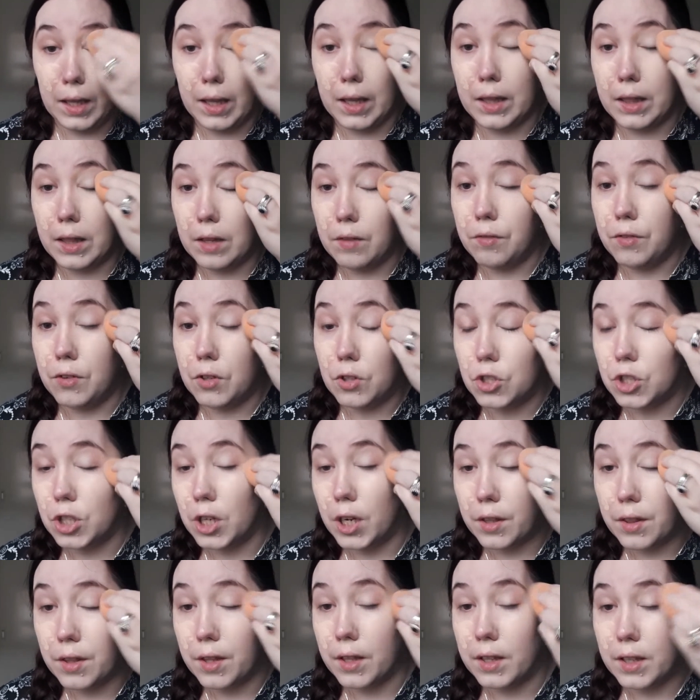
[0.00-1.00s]
in the future,
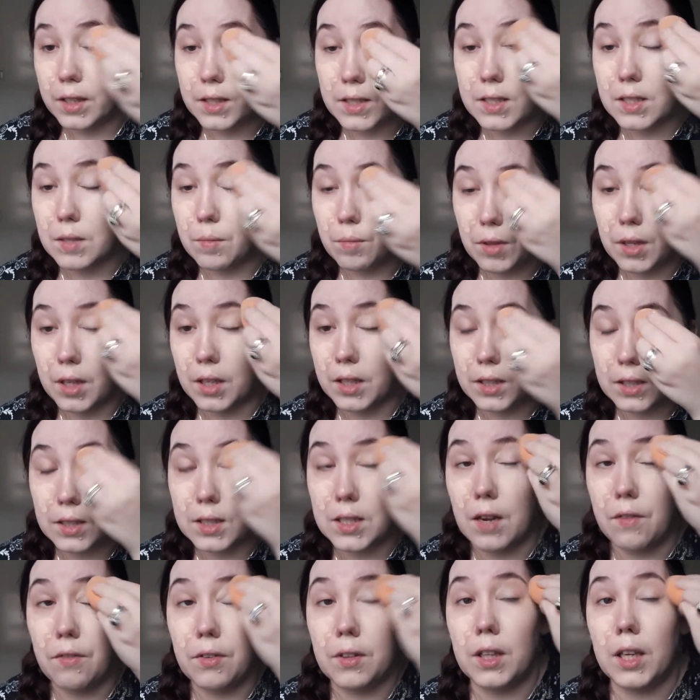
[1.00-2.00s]
I think that's something
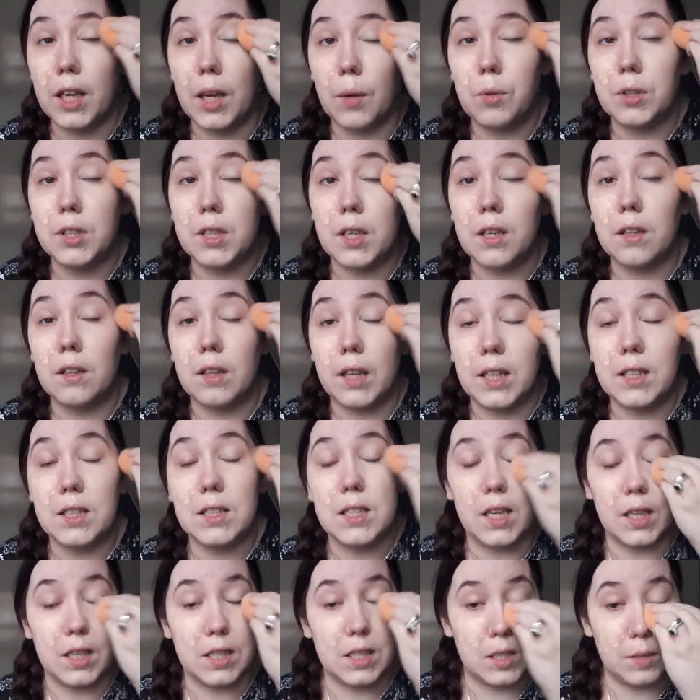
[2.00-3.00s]
definitely I would like
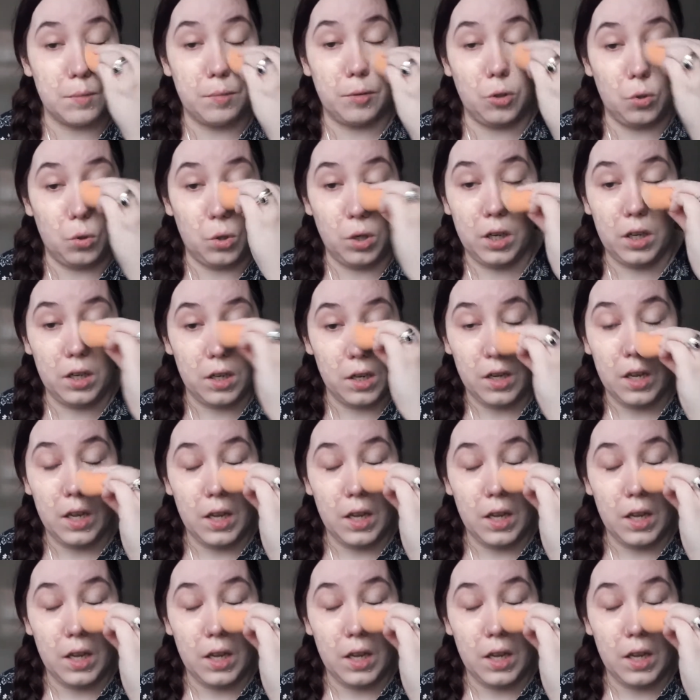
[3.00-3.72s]
to explore.